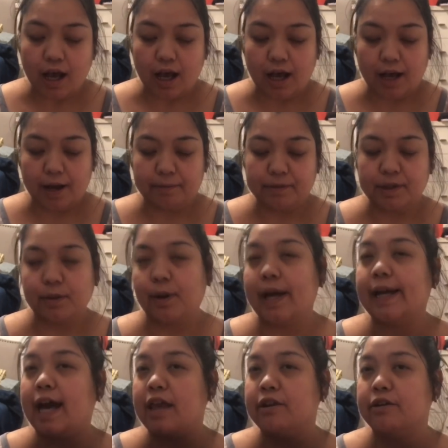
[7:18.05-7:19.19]
Um, so I
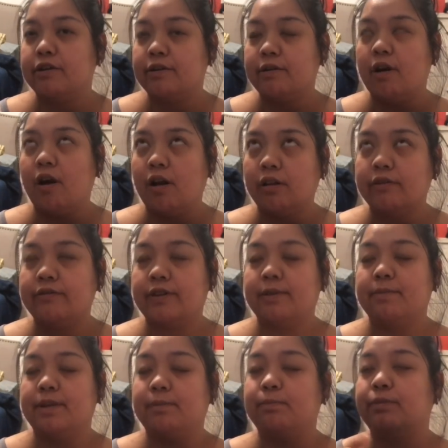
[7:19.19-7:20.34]
gather all of
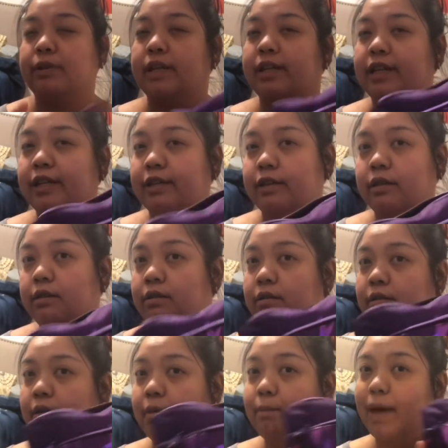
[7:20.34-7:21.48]
them and put it in a
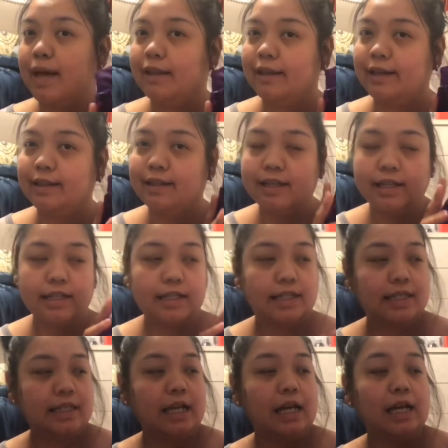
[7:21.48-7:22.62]
bag like
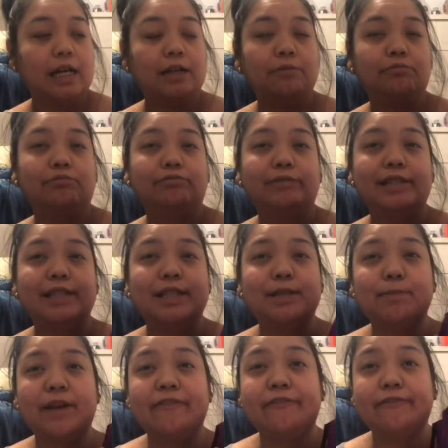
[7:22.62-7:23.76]
this. Um, this is
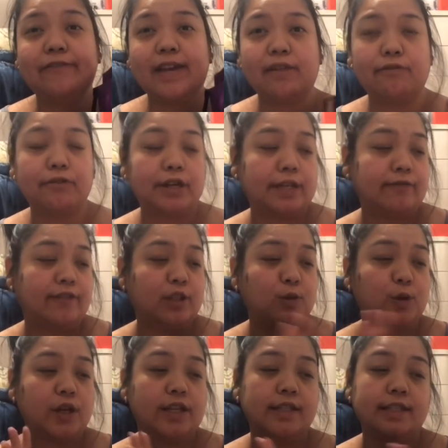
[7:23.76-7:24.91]
my favorite
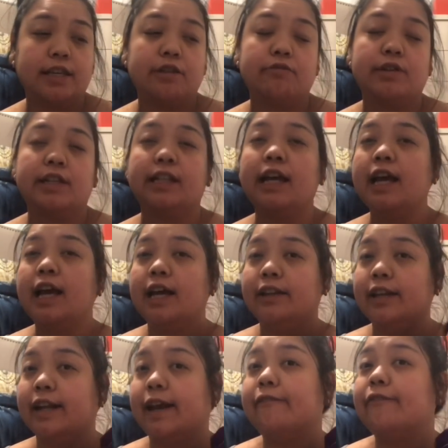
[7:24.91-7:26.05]
Victoria's Secret
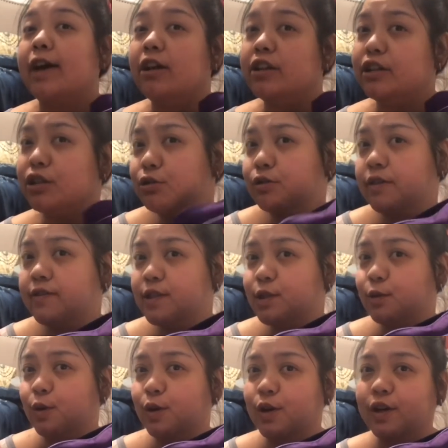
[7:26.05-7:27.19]
that I found at the thrift
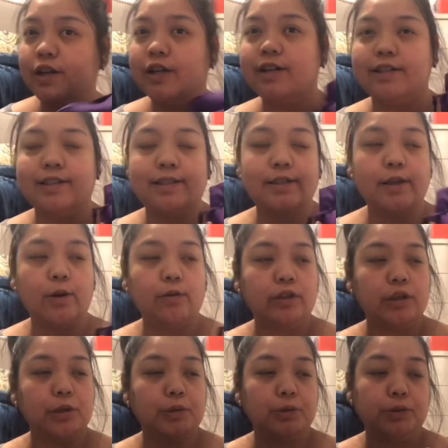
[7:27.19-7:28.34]
store. It's so
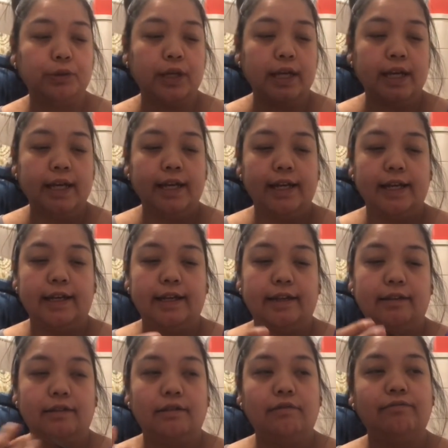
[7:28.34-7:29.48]
cute
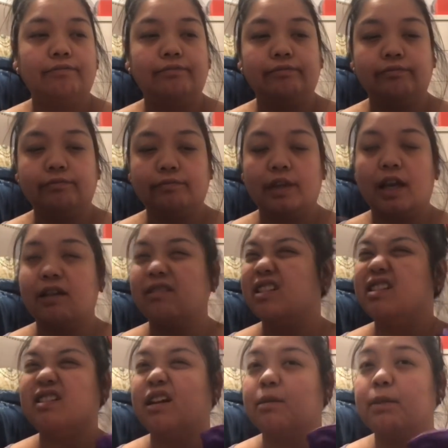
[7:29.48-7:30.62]
and yeah,
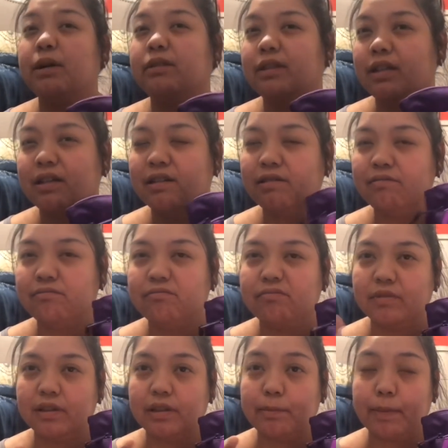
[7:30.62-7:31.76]
it's not about the
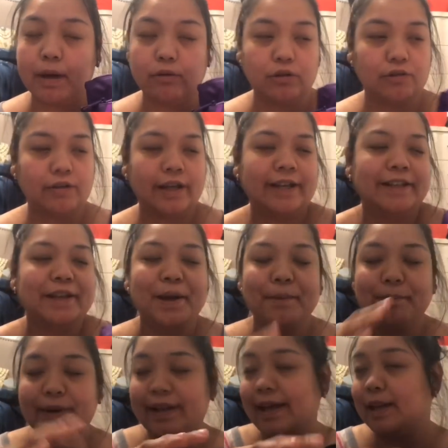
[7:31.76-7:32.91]
the pouch, right?
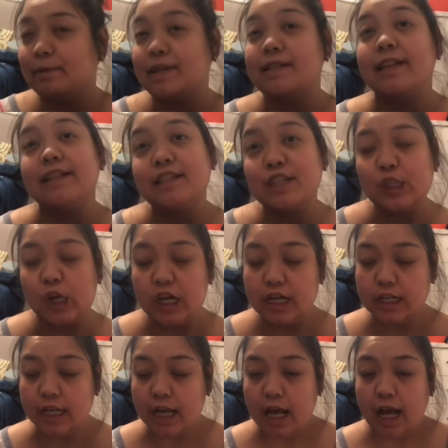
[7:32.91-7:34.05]
But anyways, let's
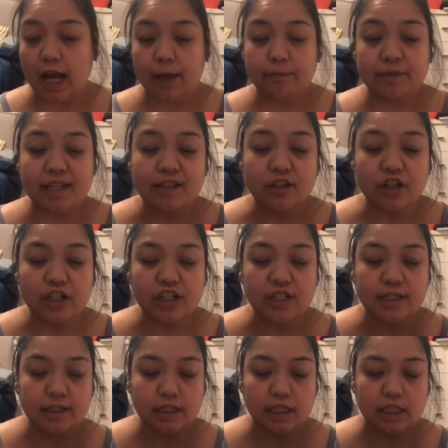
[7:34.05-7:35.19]
start. Um, these are
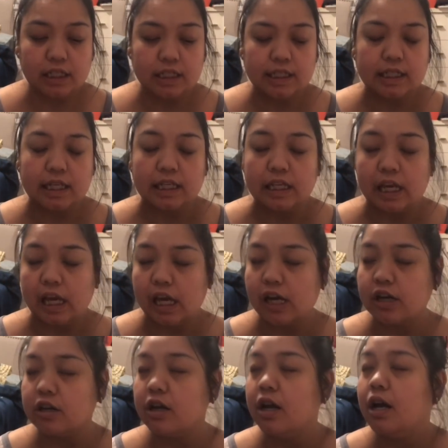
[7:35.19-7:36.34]
just the
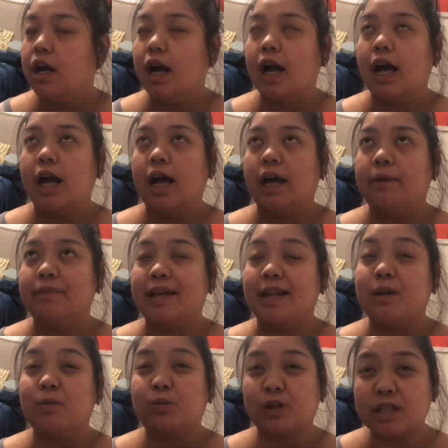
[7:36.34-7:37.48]
skincare um, that
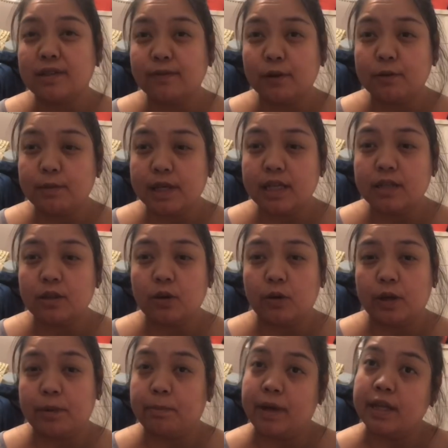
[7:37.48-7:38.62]
it works for me, so
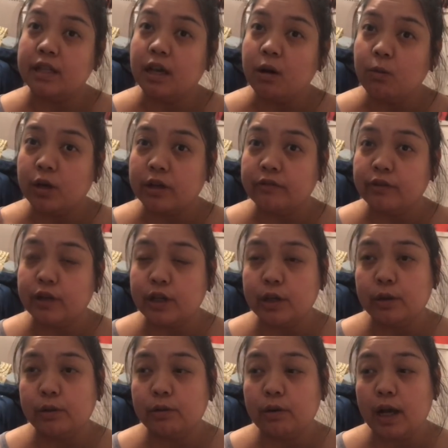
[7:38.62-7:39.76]
it might not work for
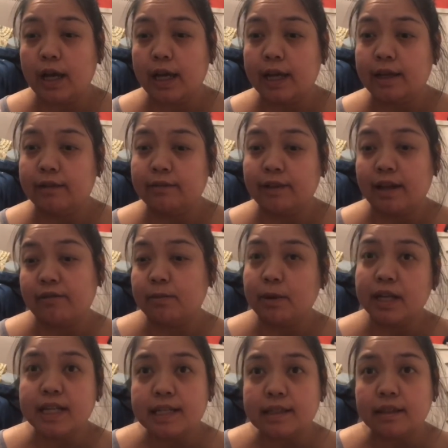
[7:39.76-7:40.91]
you, and
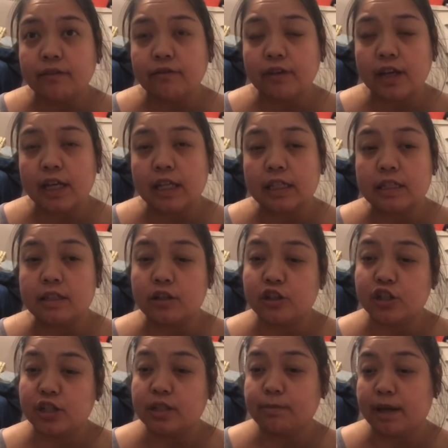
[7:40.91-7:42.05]
everybody's different. These are
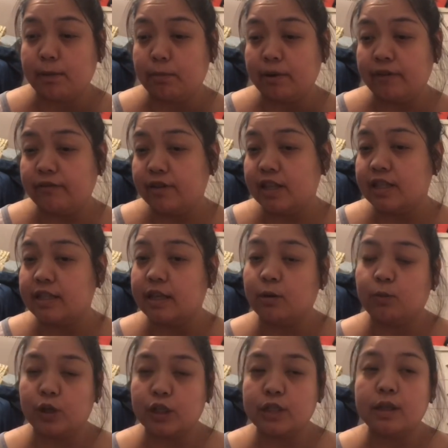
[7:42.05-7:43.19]
just my preference that
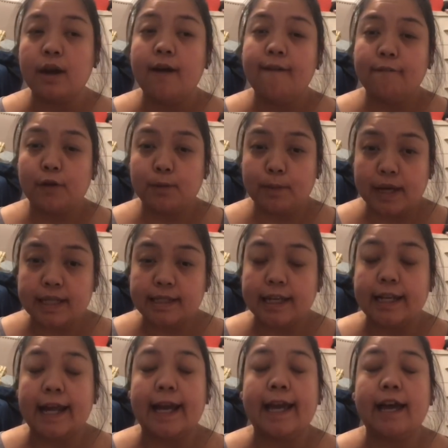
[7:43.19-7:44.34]
works for my
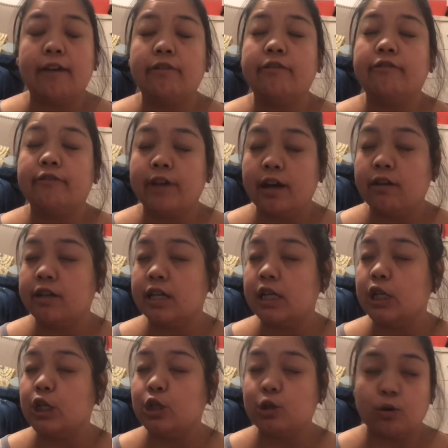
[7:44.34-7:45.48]
skin. I have a very
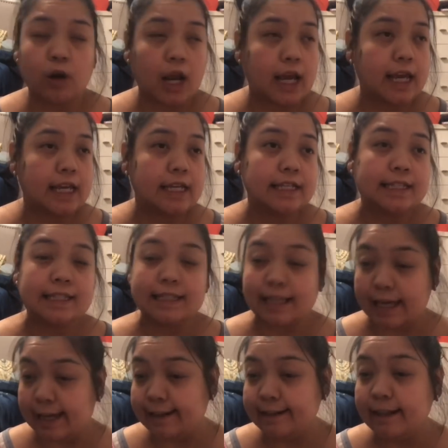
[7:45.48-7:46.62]
dry
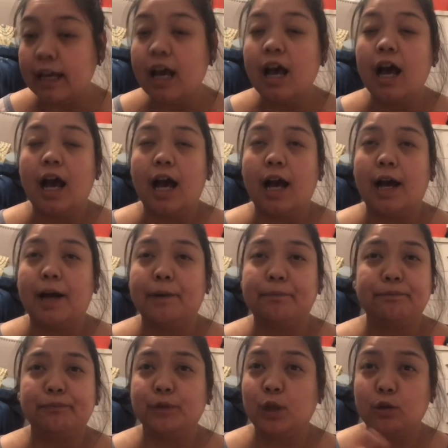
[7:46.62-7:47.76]
skin,
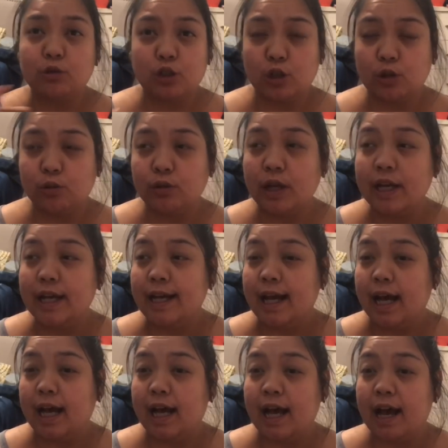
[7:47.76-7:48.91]
um, no joke.
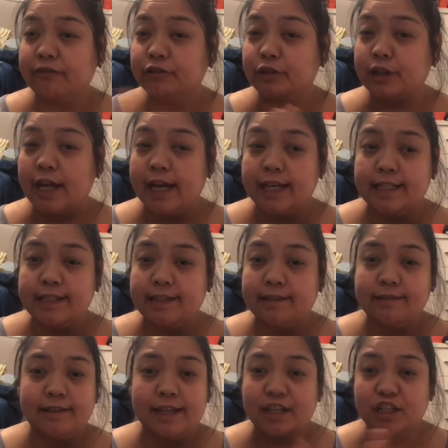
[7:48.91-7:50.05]
Uh, after I
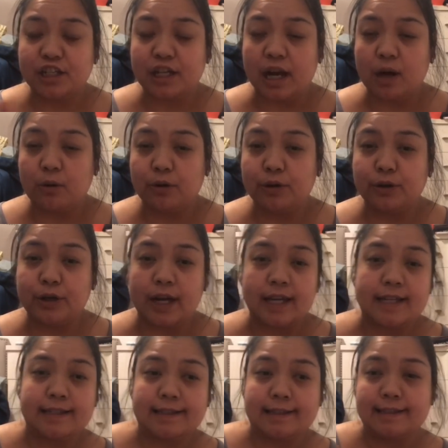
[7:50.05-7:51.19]
take a shower,
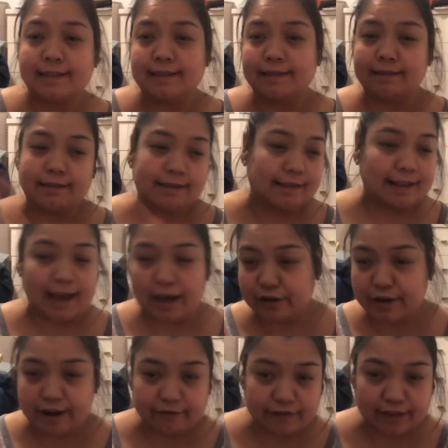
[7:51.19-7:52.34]
I slather
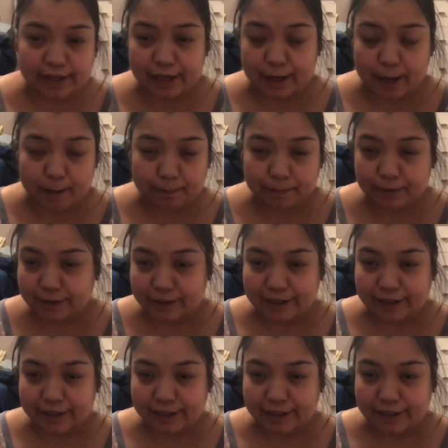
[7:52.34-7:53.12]
everything up